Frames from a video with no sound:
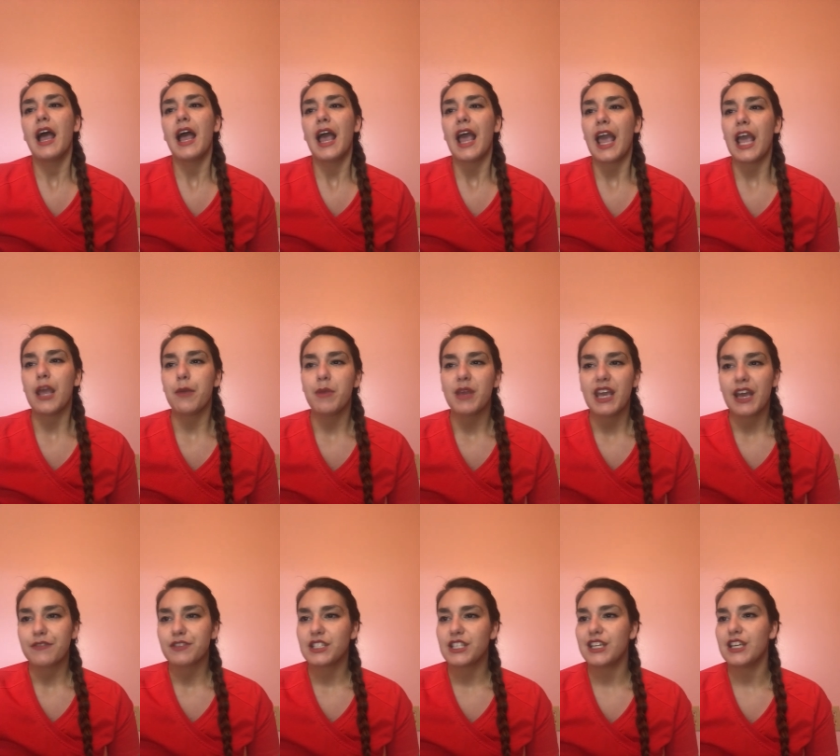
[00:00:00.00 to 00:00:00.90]

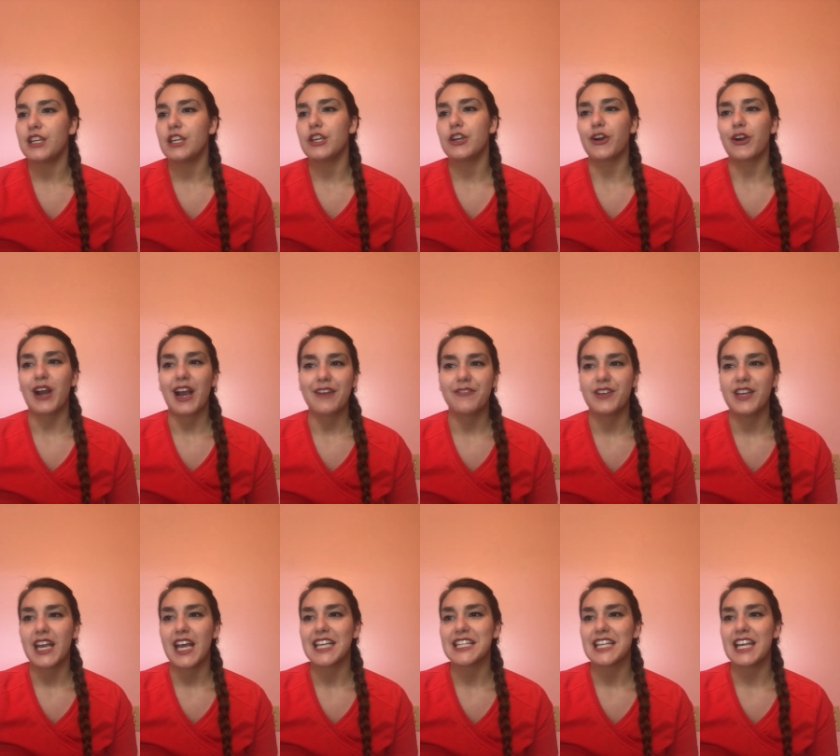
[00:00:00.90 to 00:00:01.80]
ABFT or
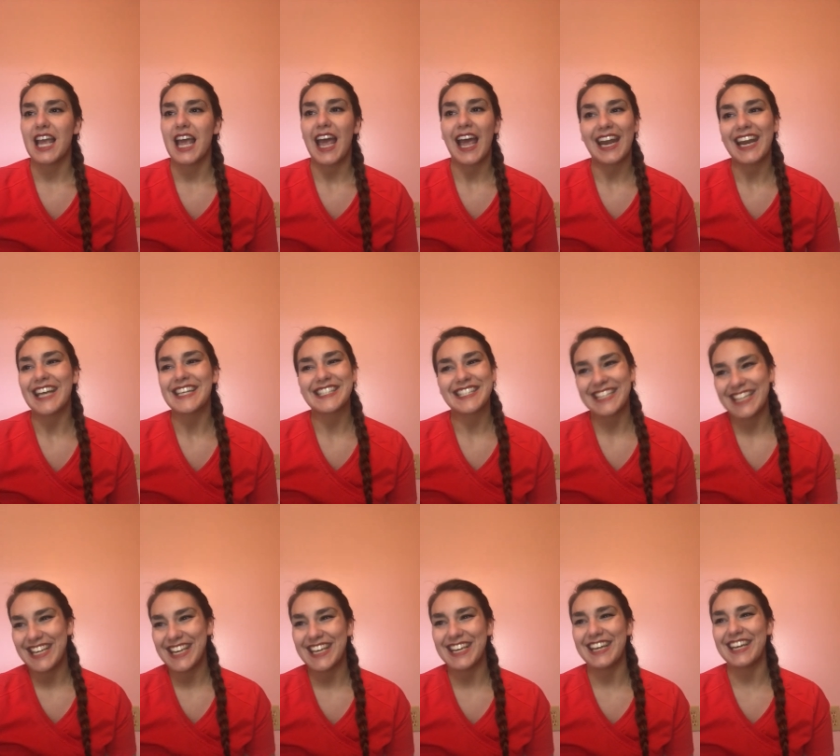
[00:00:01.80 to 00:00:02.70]

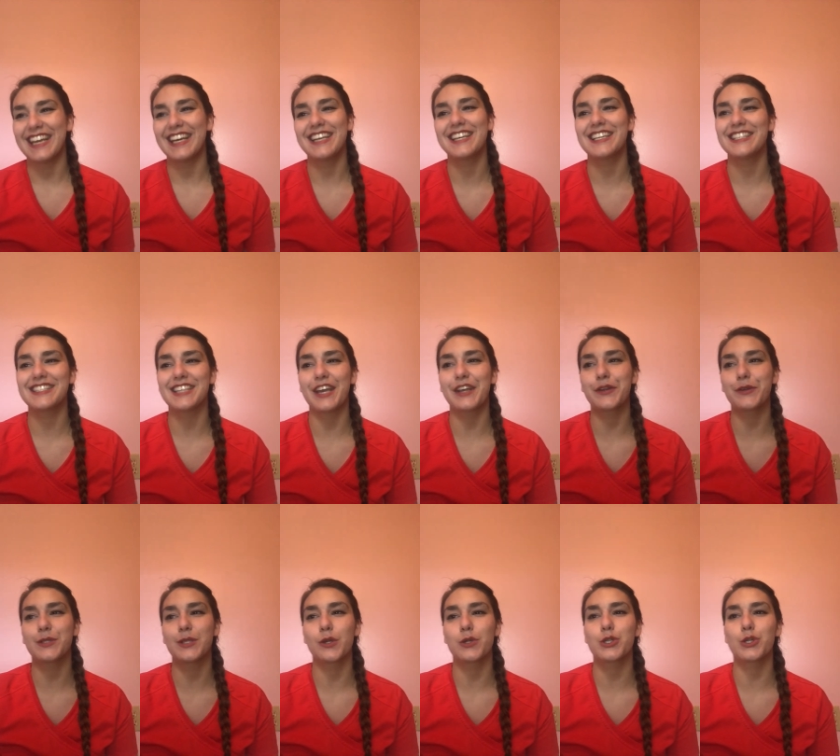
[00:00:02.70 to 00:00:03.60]
FENST
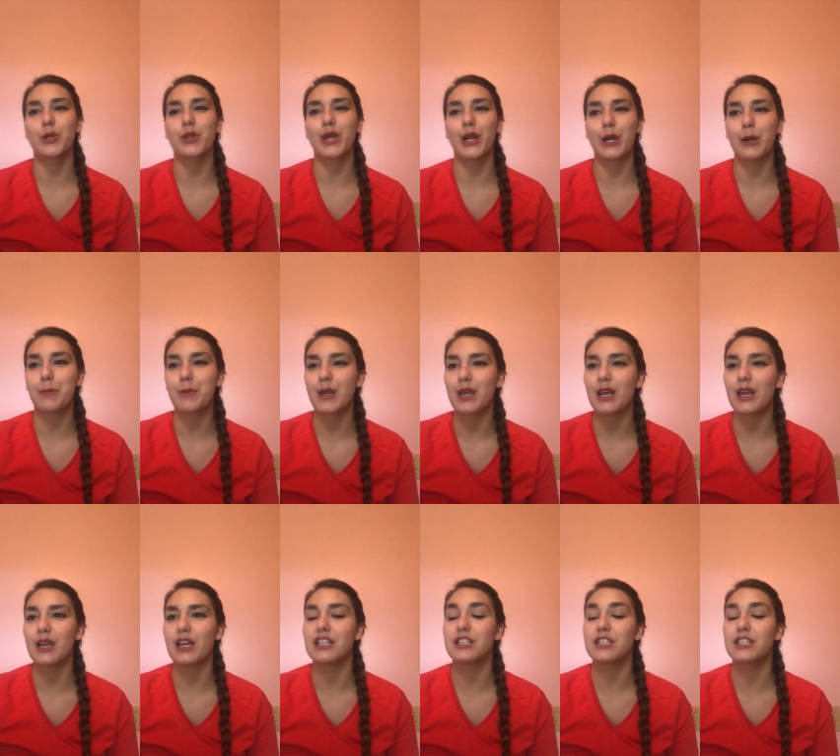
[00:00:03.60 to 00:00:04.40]
psychosocial therapy,